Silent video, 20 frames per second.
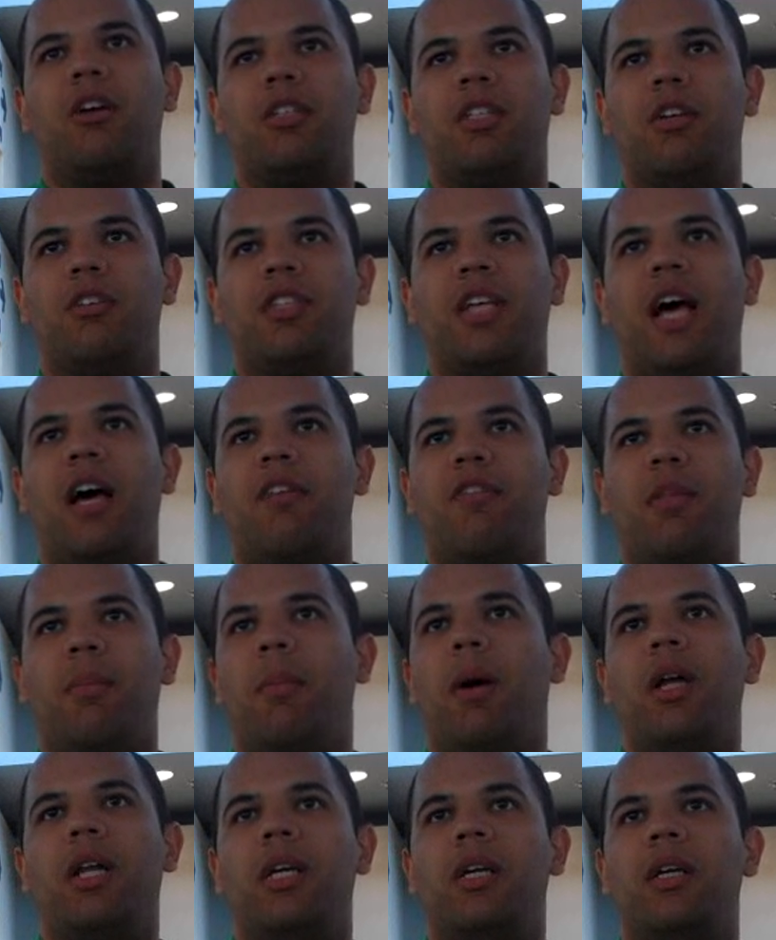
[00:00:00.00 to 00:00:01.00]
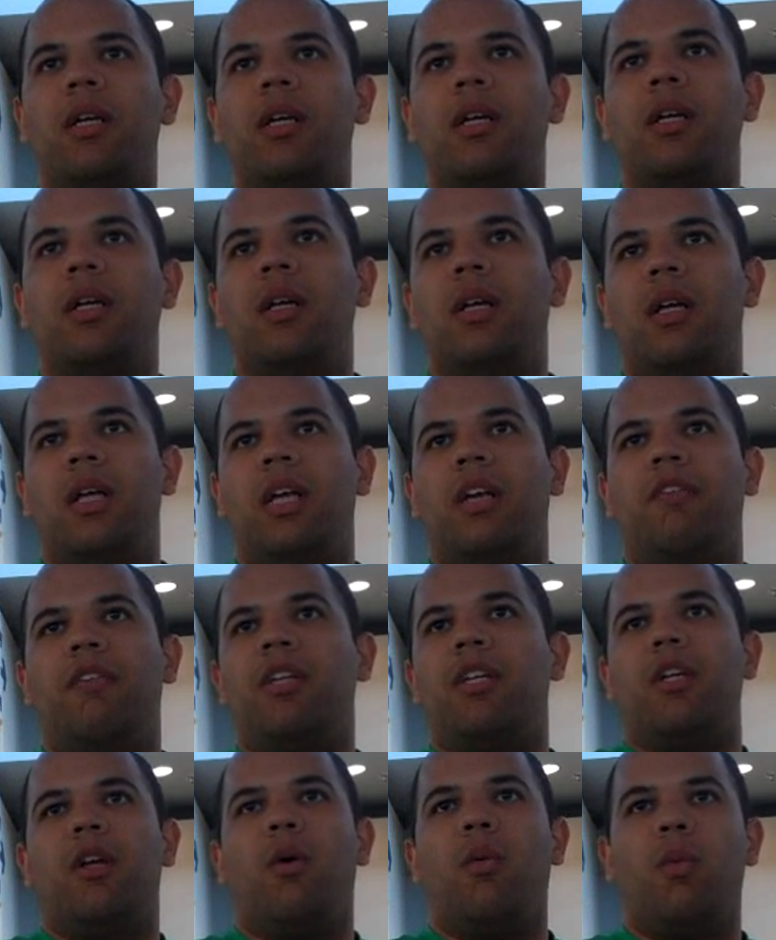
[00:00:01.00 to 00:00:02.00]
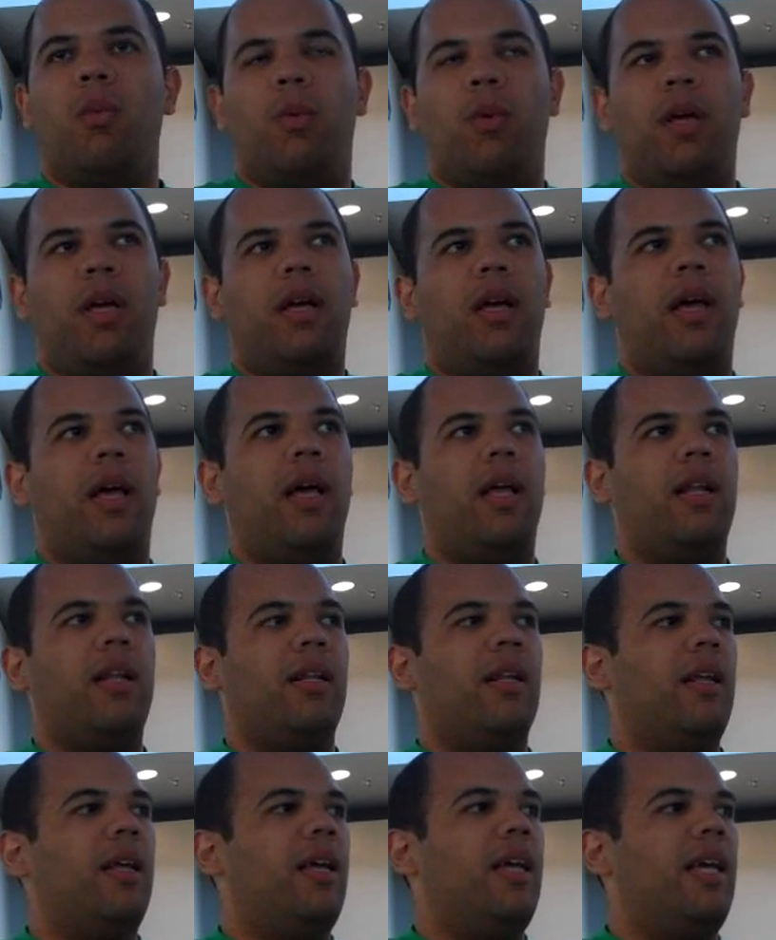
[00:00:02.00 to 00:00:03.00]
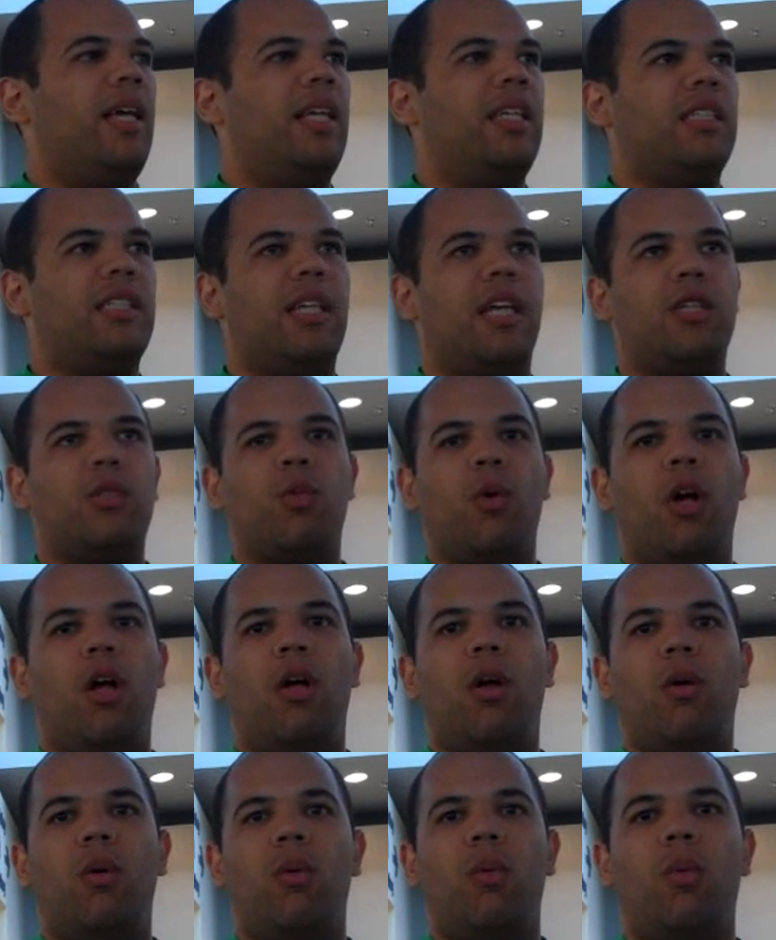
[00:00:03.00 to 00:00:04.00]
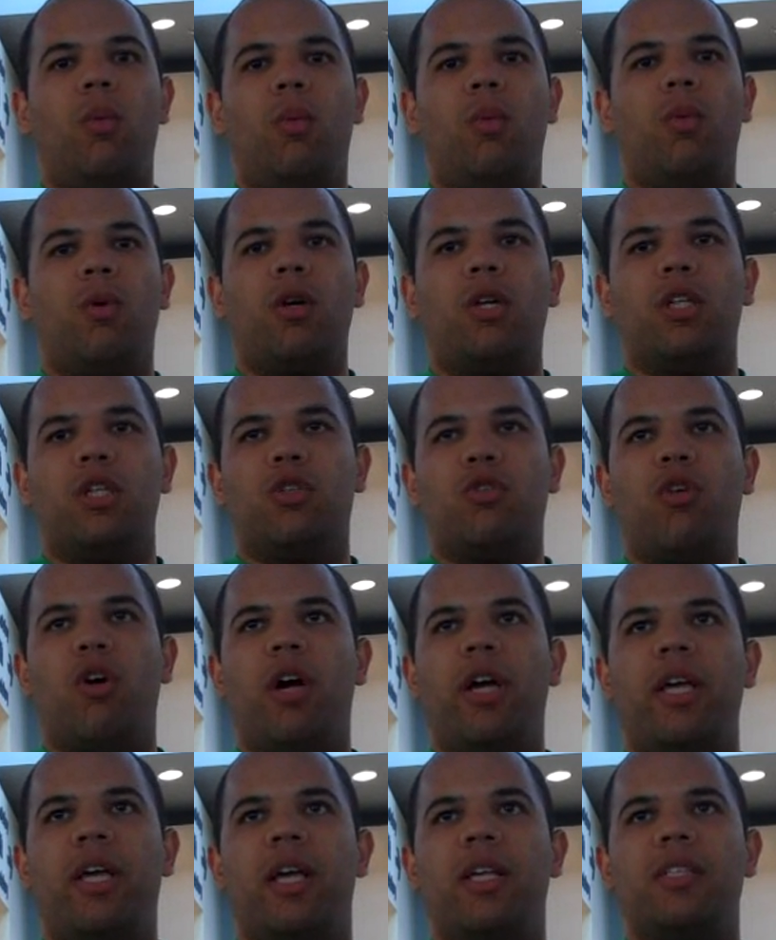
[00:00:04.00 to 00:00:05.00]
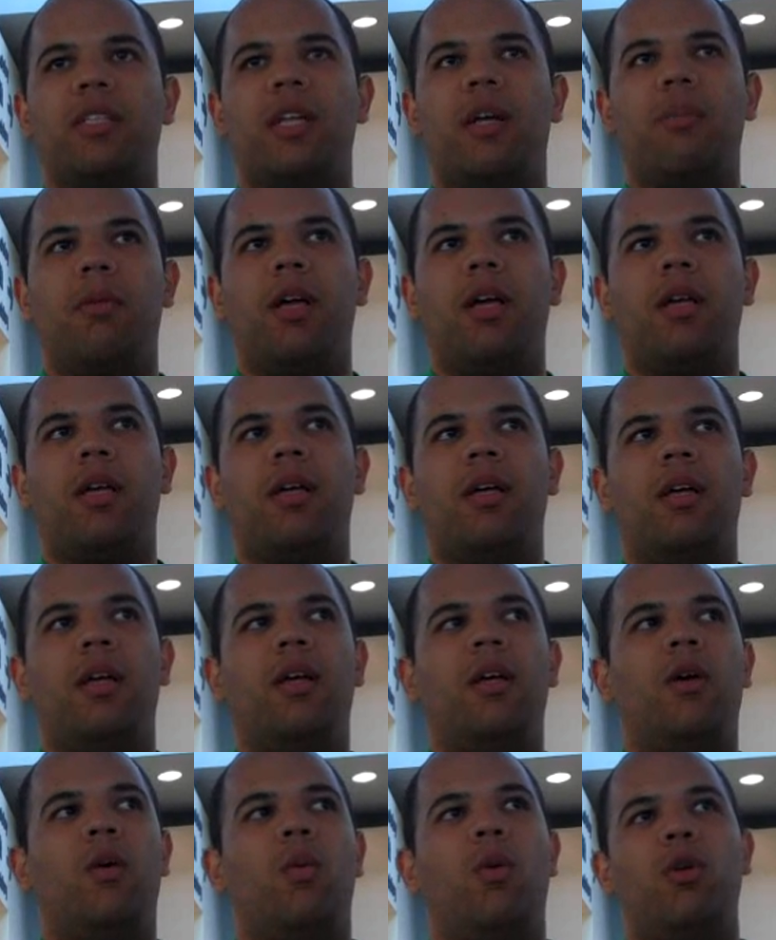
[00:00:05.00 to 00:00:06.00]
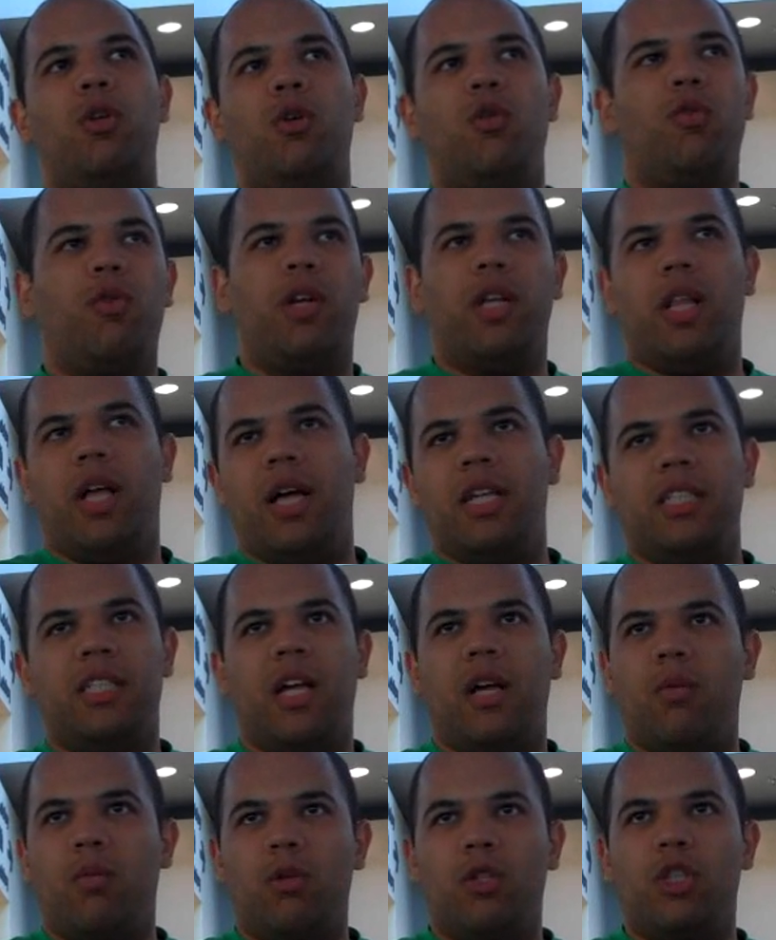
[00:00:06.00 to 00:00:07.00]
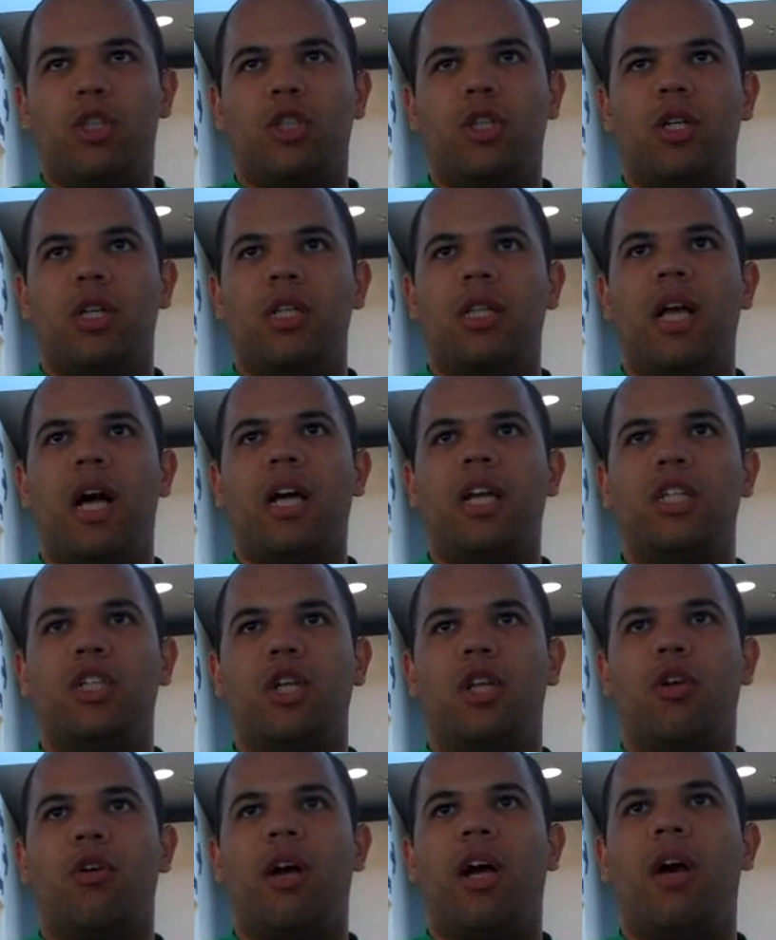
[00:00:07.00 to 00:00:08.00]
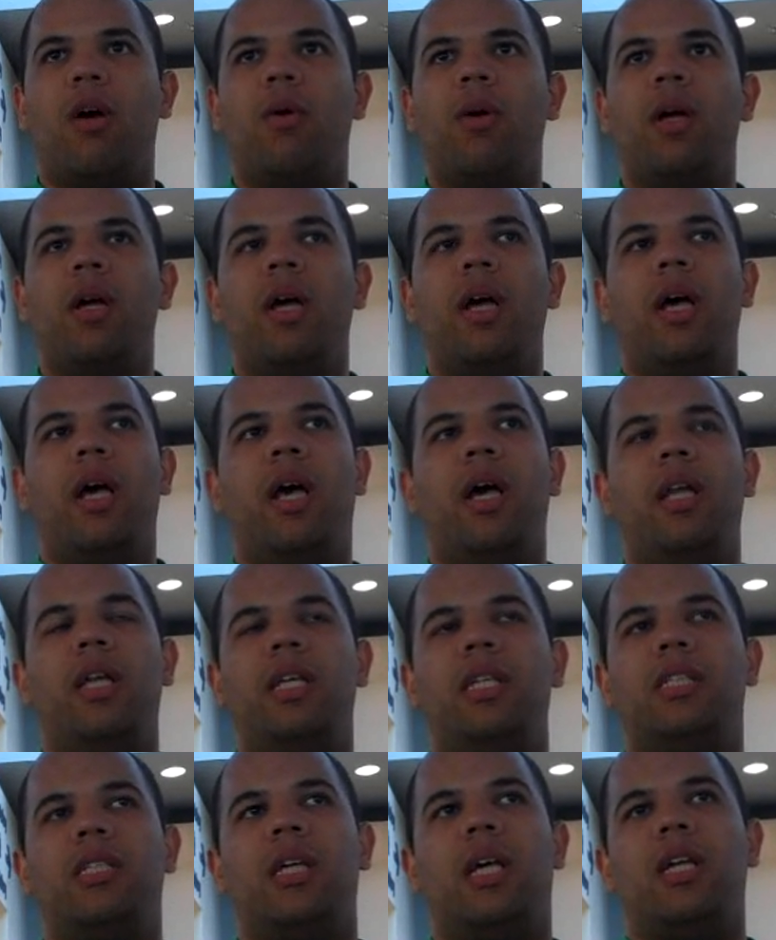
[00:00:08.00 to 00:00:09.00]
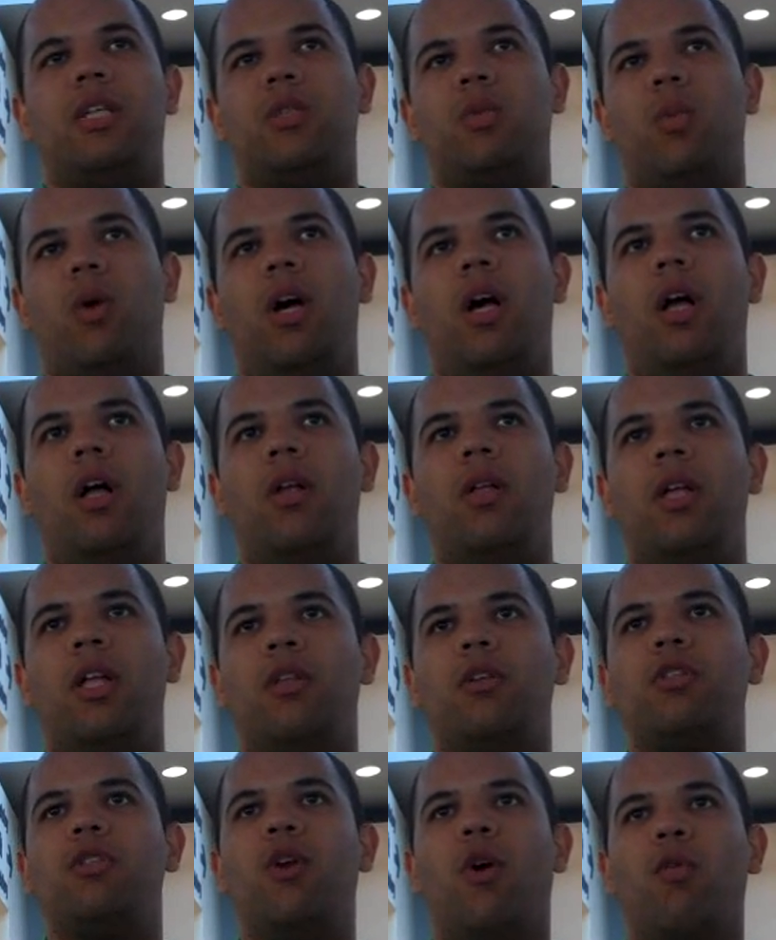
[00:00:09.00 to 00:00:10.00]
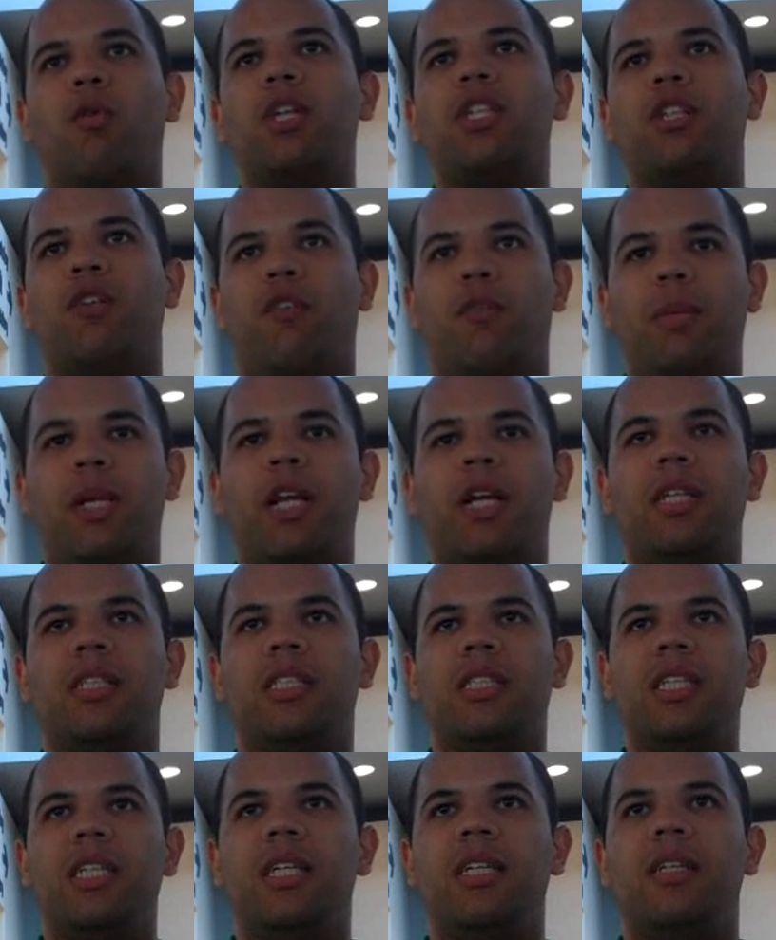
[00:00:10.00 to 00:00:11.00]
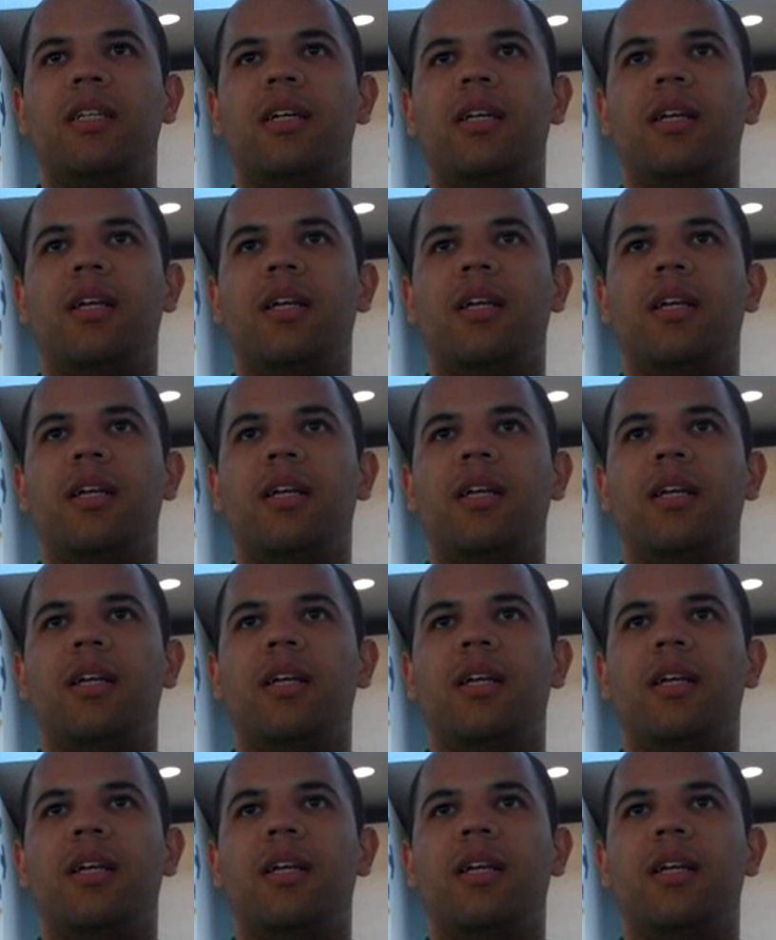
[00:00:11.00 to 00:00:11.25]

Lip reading: ourselves out of the money even, and he says, well, we're going to draw, I guess. And I'm like, well, you realize that we're just going to knock each other out. And he says, well, there's no reason for me to concede.